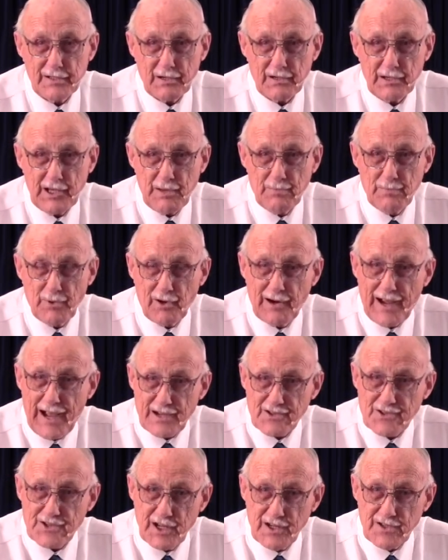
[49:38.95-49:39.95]
So he
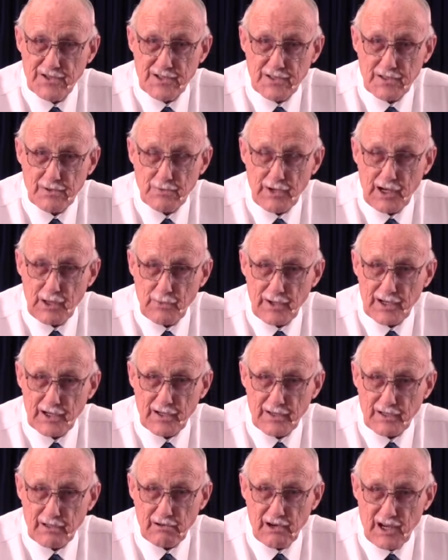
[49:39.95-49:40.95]
bore our sins when he
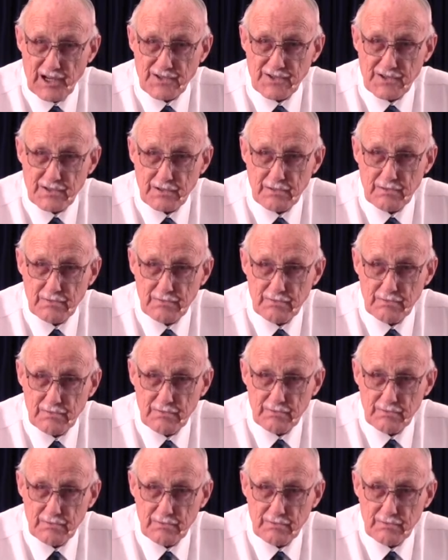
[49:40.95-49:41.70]
went on the cross.